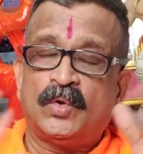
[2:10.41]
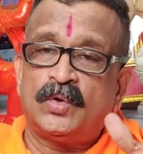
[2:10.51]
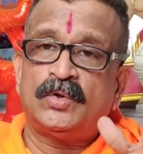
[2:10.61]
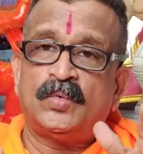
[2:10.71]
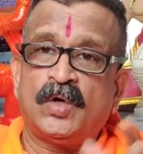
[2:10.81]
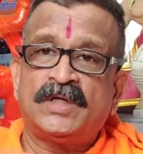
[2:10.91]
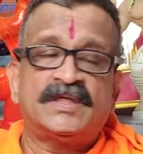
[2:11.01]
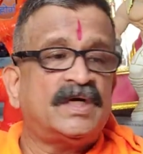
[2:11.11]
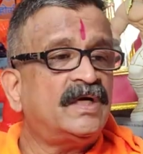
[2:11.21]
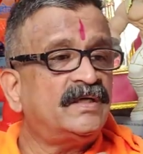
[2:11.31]
cold
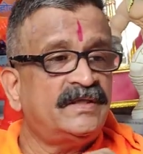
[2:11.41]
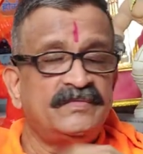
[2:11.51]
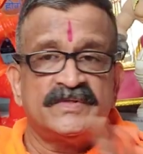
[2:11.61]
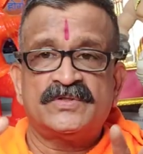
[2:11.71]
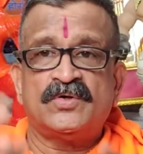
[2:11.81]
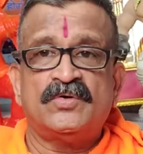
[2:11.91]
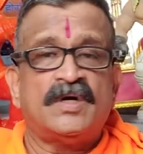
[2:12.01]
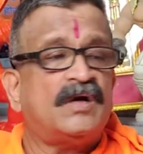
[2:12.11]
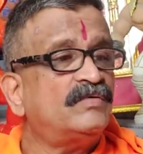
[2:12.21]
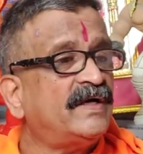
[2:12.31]
water, he was
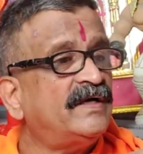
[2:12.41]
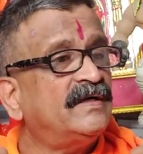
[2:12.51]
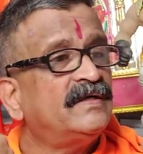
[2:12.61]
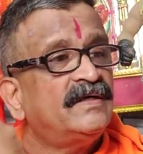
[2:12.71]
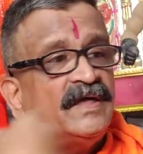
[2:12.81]
thrown out and